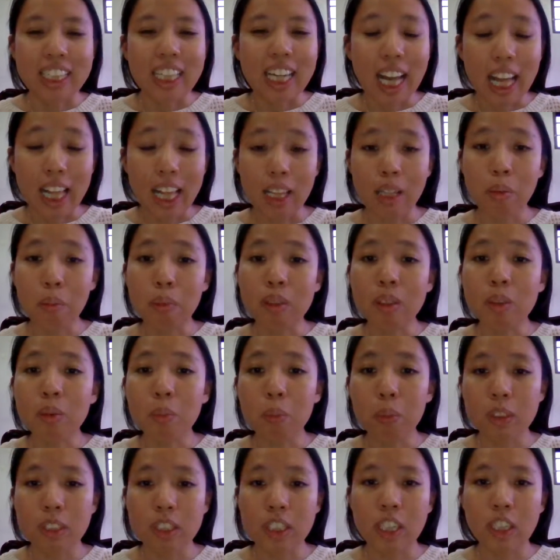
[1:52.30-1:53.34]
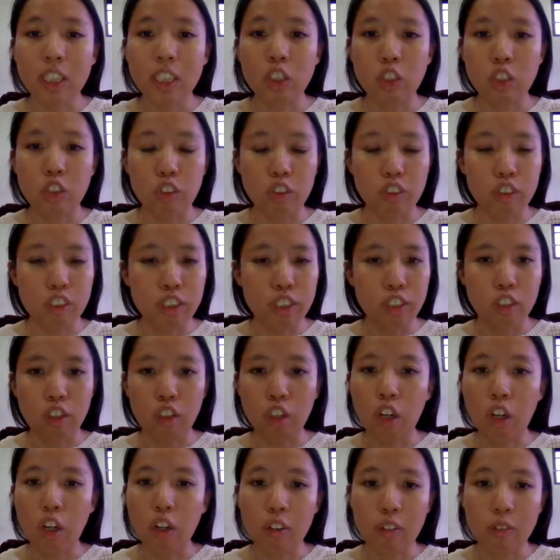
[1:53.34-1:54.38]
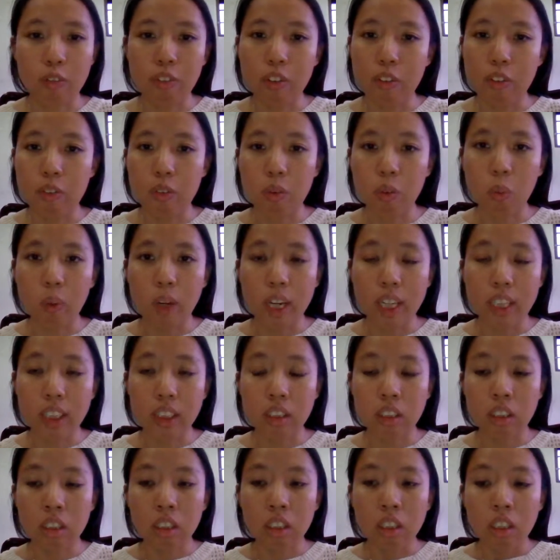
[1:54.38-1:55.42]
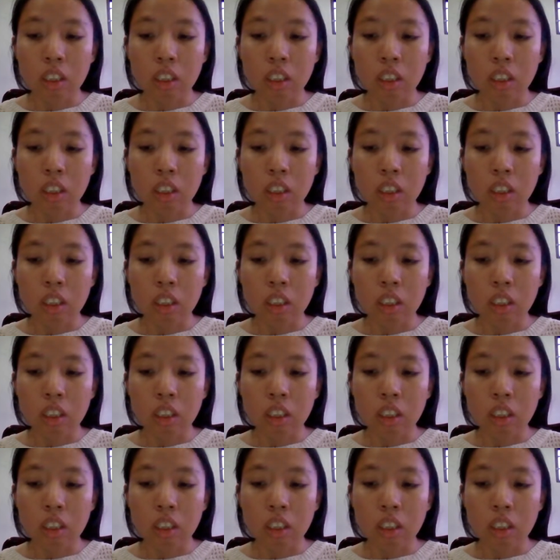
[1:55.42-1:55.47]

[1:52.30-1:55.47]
unlimited potential in a lot of different ways.